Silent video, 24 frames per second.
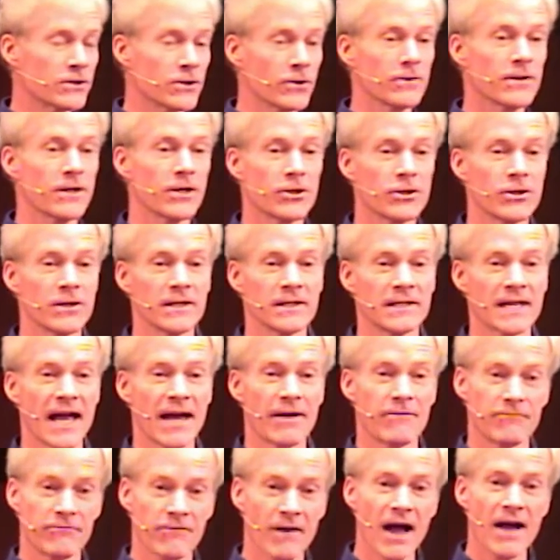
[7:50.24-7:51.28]
her that she's
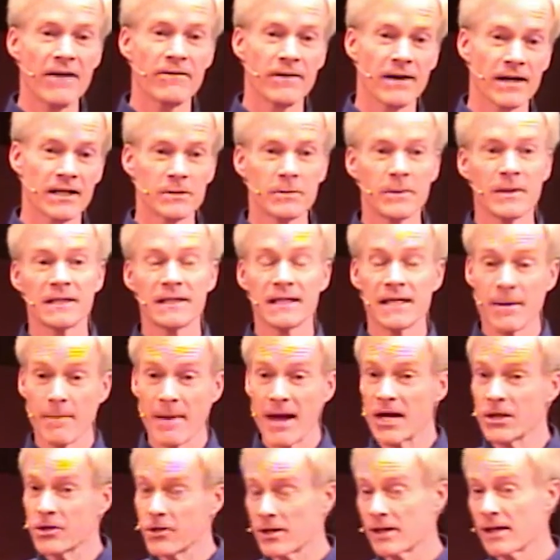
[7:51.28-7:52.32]
had five husbands, and the
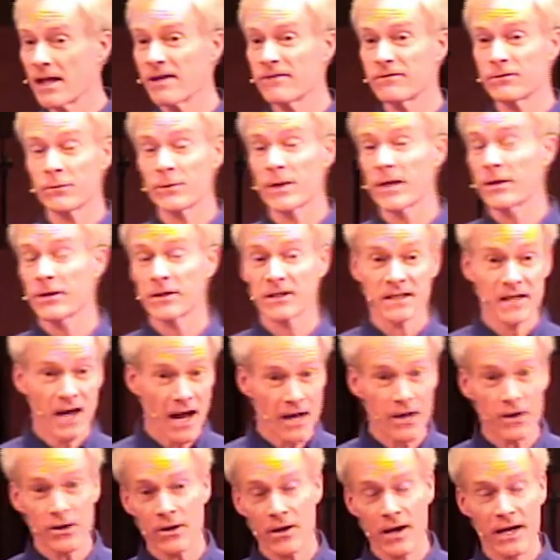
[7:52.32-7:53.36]
man she lives with is
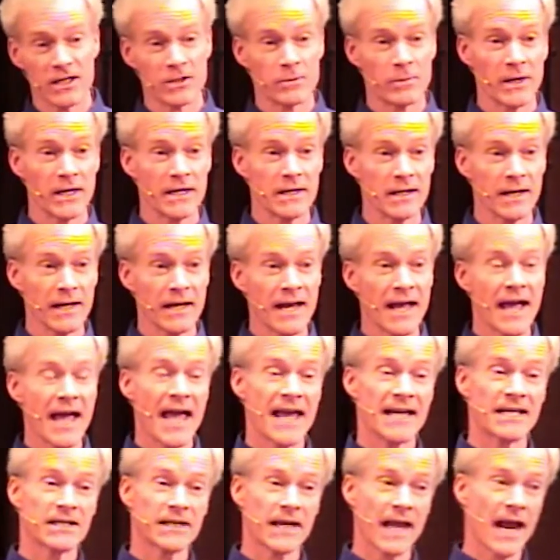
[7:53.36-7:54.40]
not her husband.
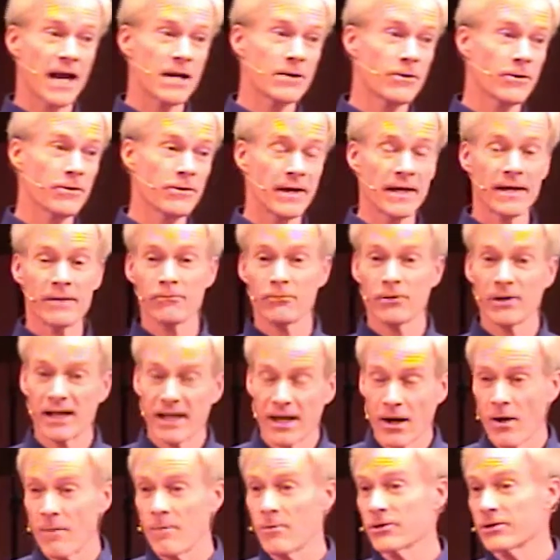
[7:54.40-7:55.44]
A scandal then, really
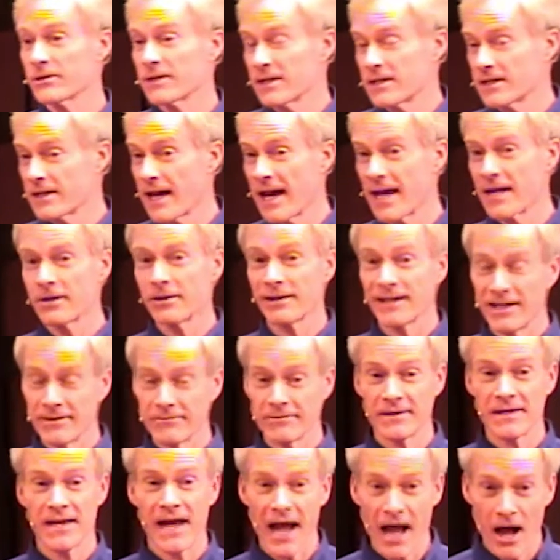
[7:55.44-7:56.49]
almost a scandal
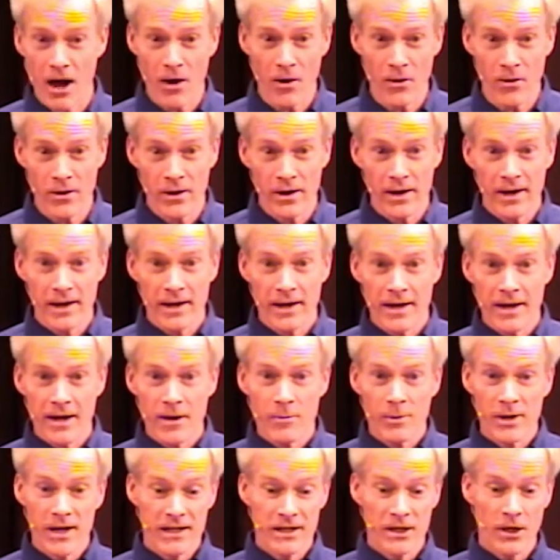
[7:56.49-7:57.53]
even now.
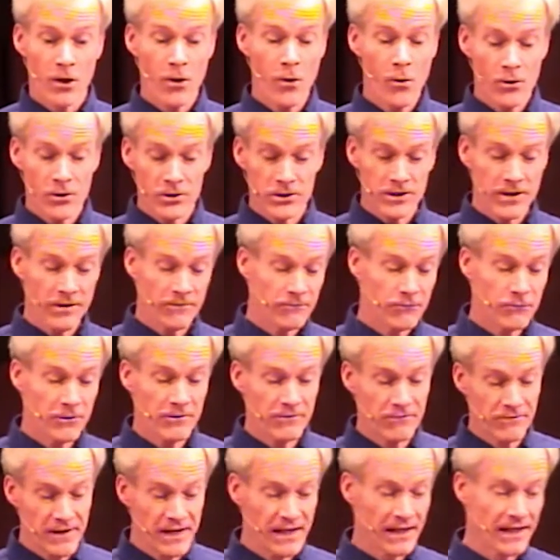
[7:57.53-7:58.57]
But in the course of
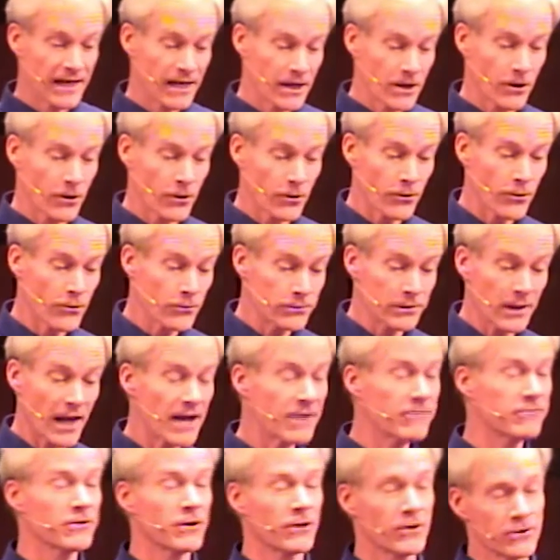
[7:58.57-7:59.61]
revealing her own
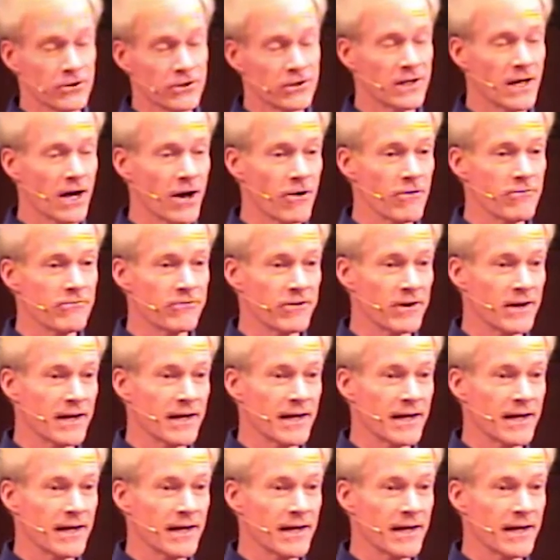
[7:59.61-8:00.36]
life to herself,